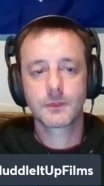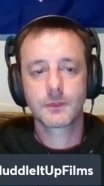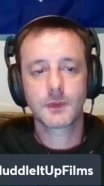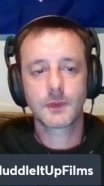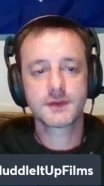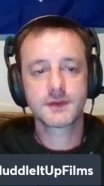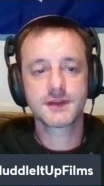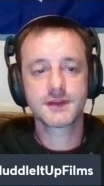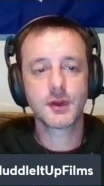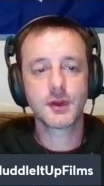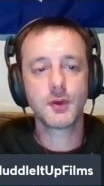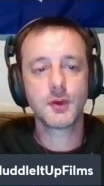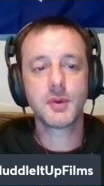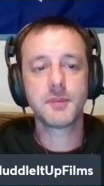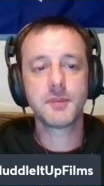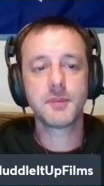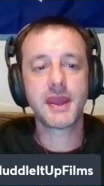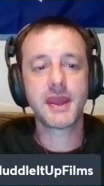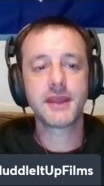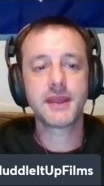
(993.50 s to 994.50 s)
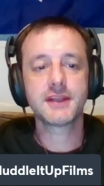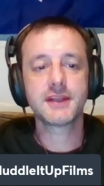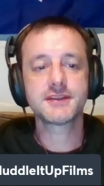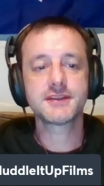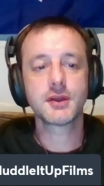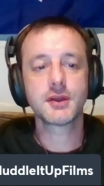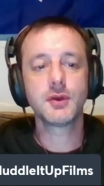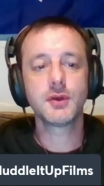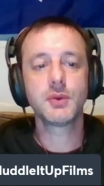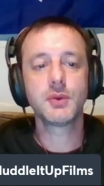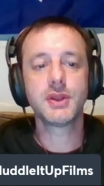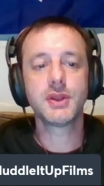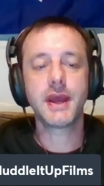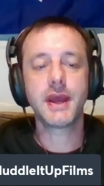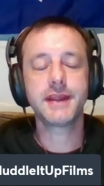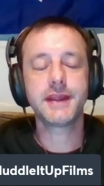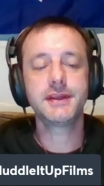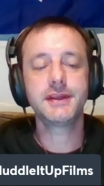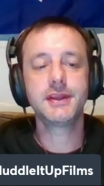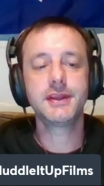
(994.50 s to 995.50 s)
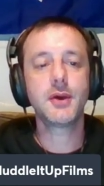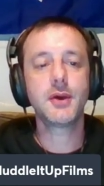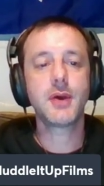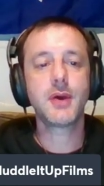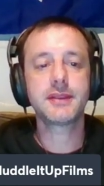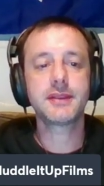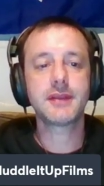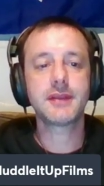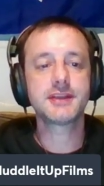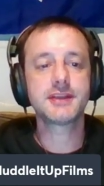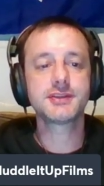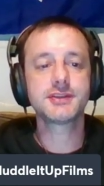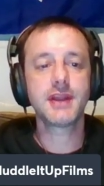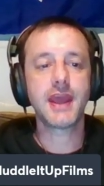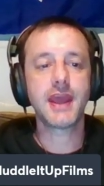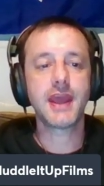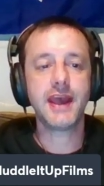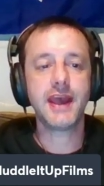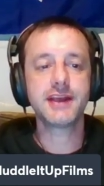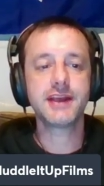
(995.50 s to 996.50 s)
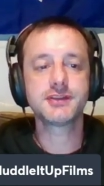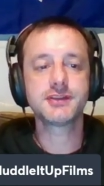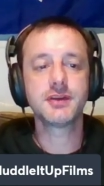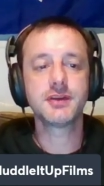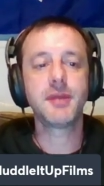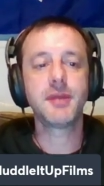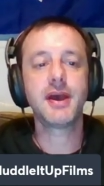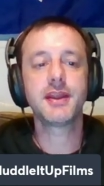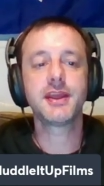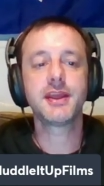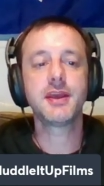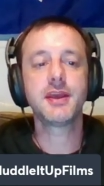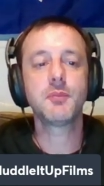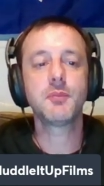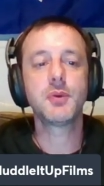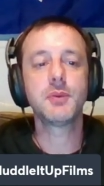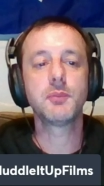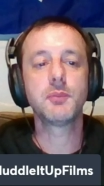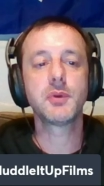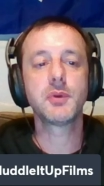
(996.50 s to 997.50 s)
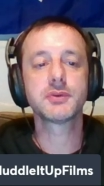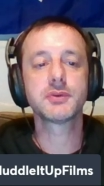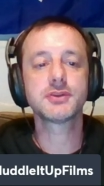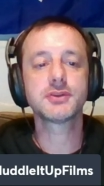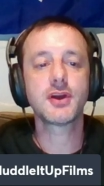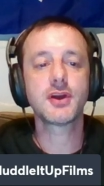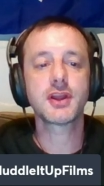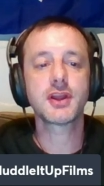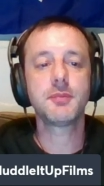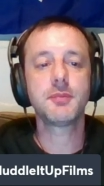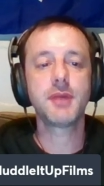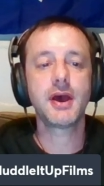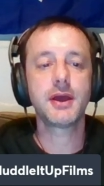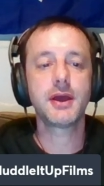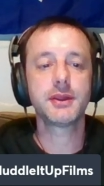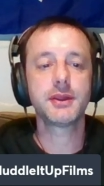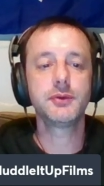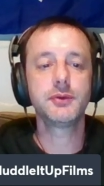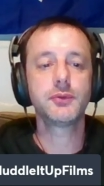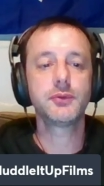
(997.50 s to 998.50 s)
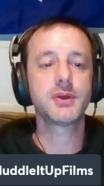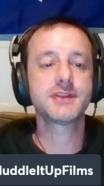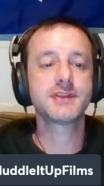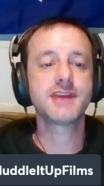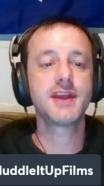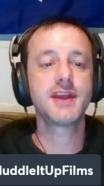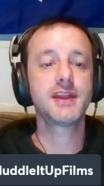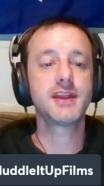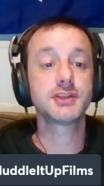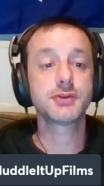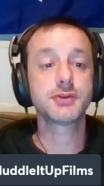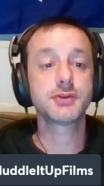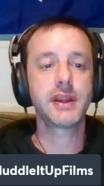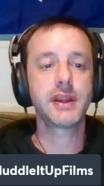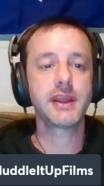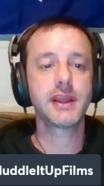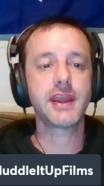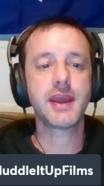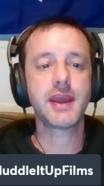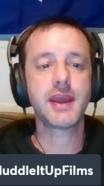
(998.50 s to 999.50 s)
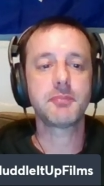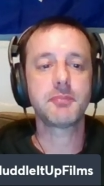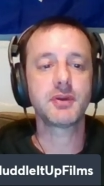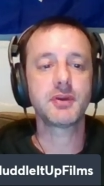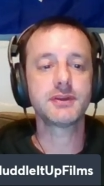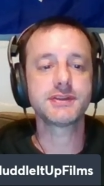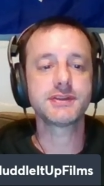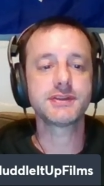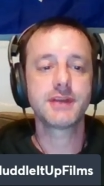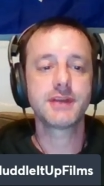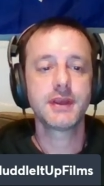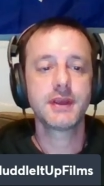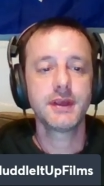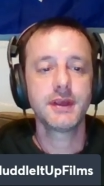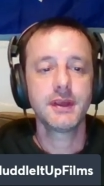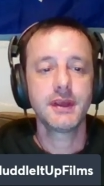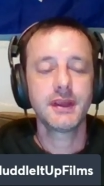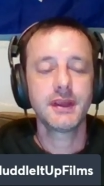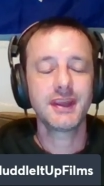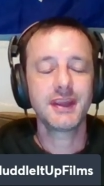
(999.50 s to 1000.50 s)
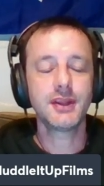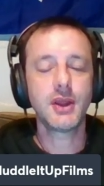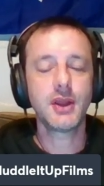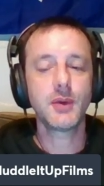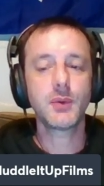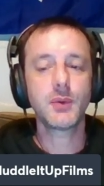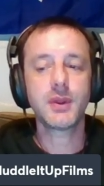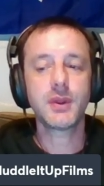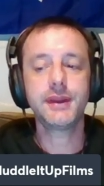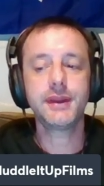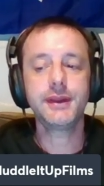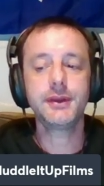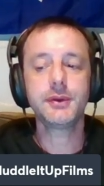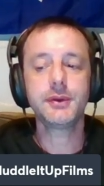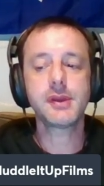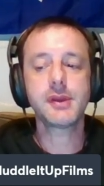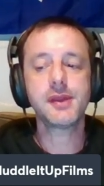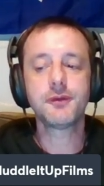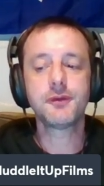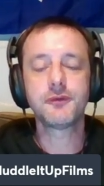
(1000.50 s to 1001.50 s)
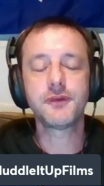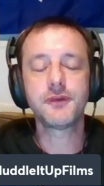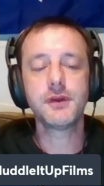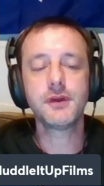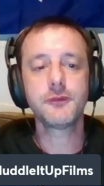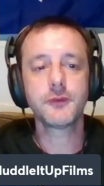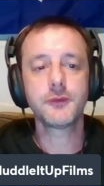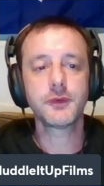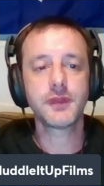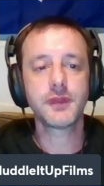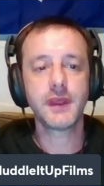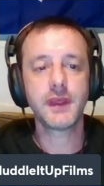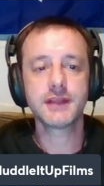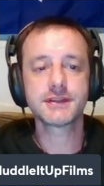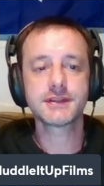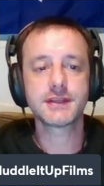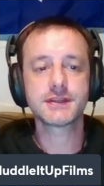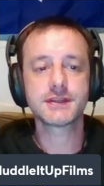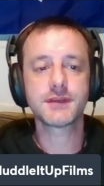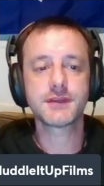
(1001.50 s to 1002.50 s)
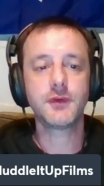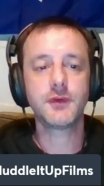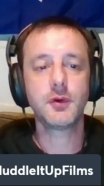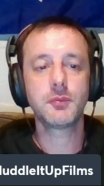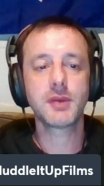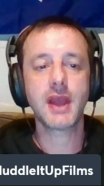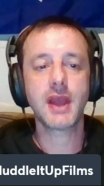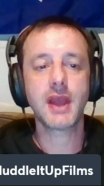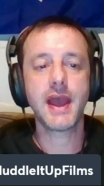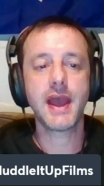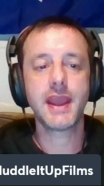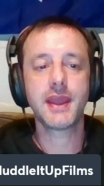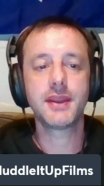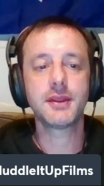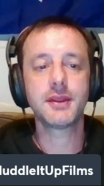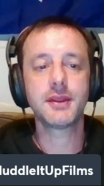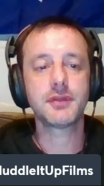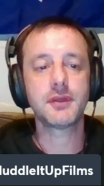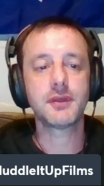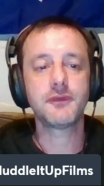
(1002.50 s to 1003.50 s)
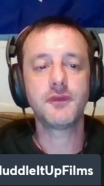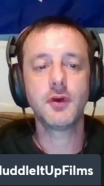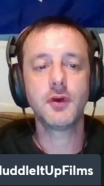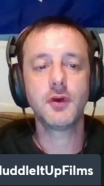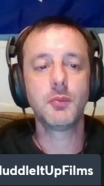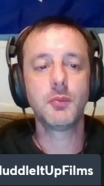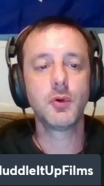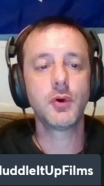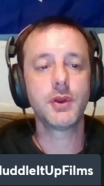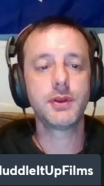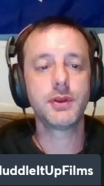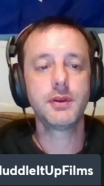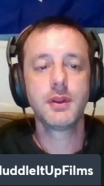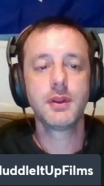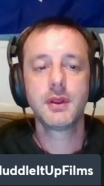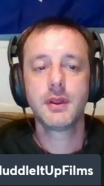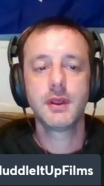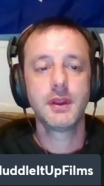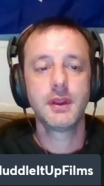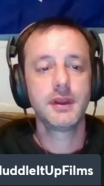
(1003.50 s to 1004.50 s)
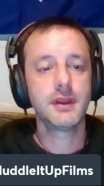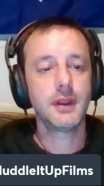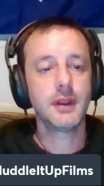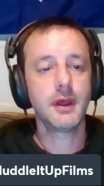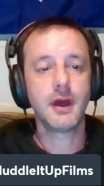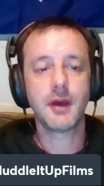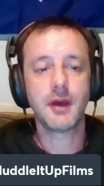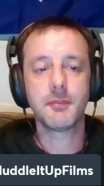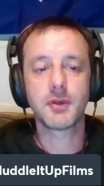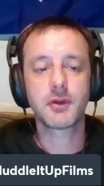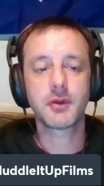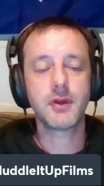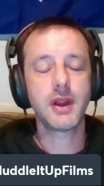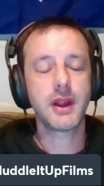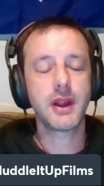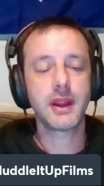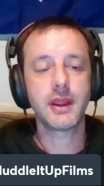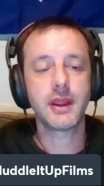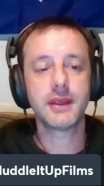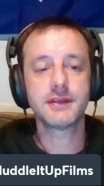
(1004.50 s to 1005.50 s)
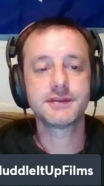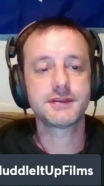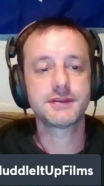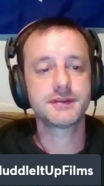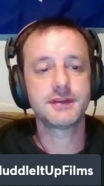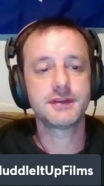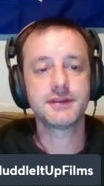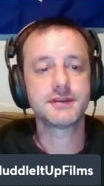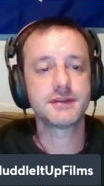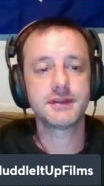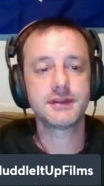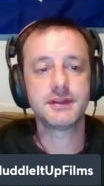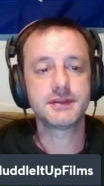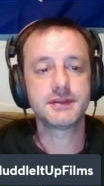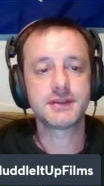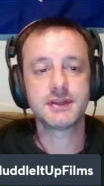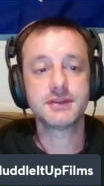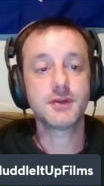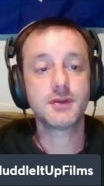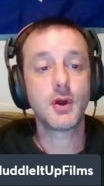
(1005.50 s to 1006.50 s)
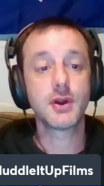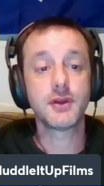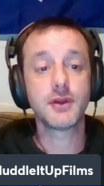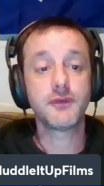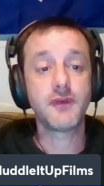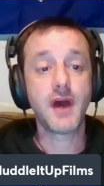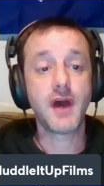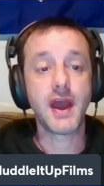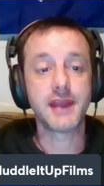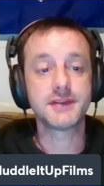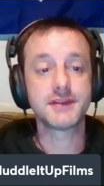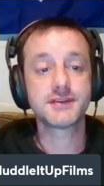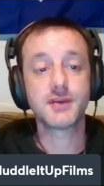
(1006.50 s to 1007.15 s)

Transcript: It's a good one, man. That's a good one. I, you know, I, I should have asked you about him when we were talking about you attending training camp because, you know, you get a feel for things as a film guy, and the, the film on uh, McCrary is, is is is hard to find.